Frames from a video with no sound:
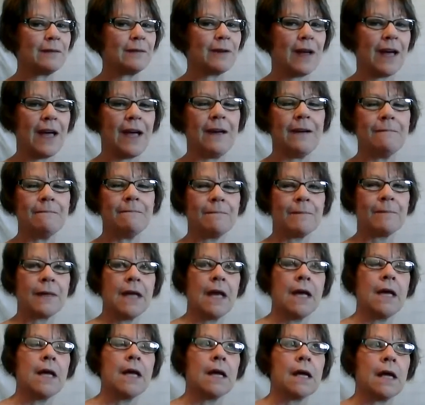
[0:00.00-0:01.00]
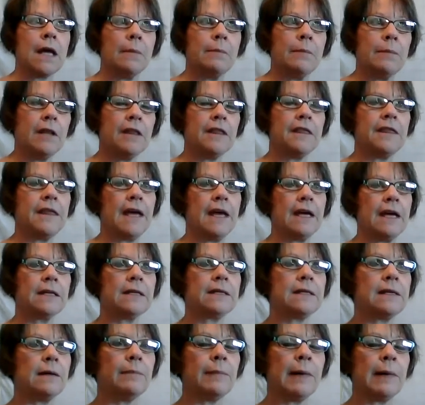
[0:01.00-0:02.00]
Okay, couple
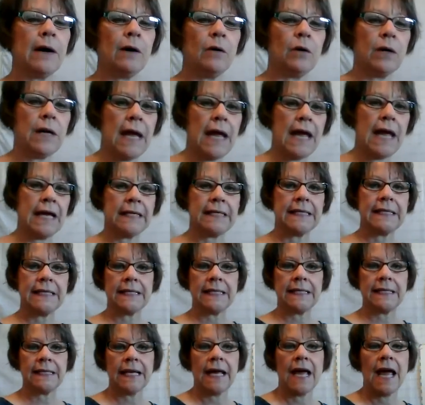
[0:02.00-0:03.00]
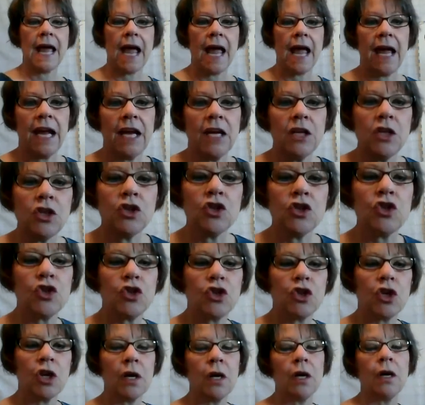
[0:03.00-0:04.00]
things about
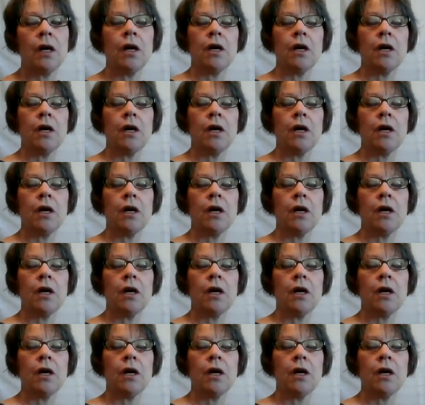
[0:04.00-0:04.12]
SH.